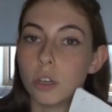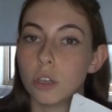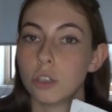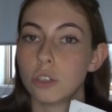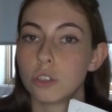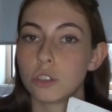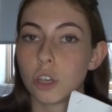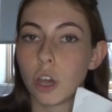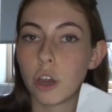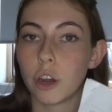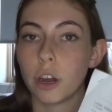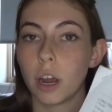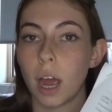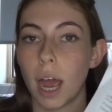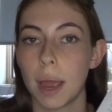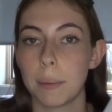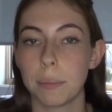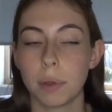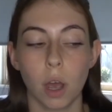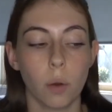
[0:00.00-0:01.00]
So
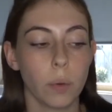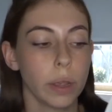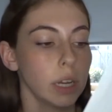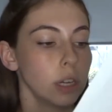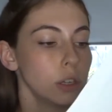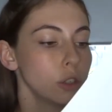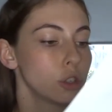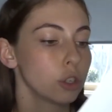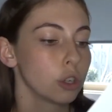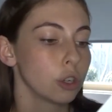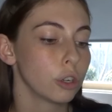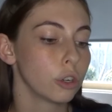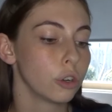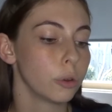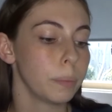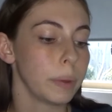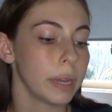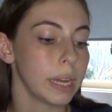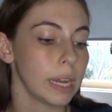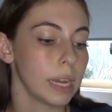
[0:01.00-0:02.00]
I'm going to
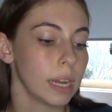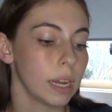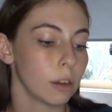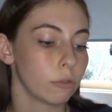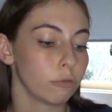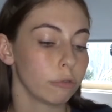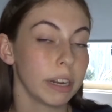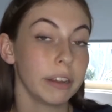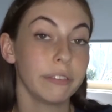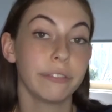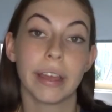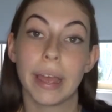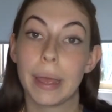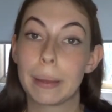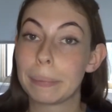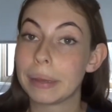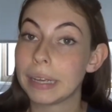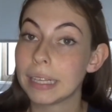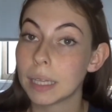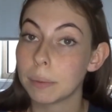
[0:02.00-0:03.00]
be
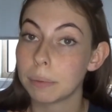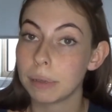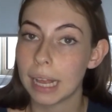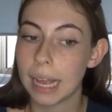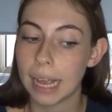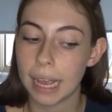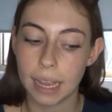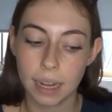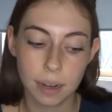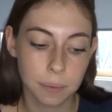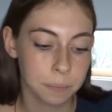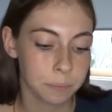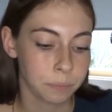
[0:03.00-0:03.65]
revamping the plan,